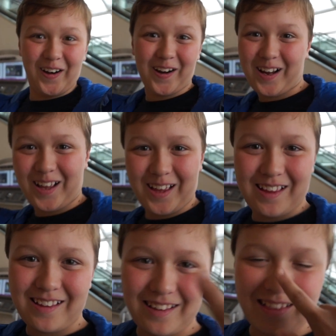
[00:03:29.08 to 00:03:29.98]
And he came to
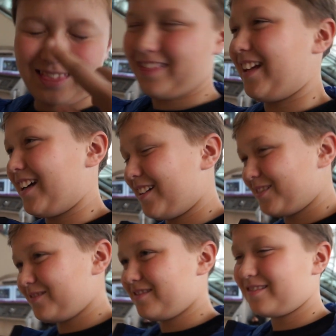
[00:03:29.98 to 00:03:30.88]
pick me up from the
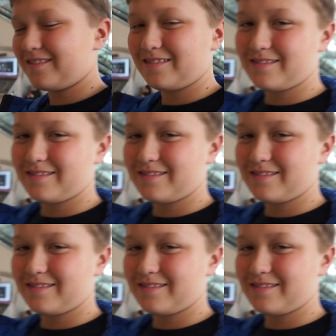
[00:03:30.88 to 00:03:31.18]
airport.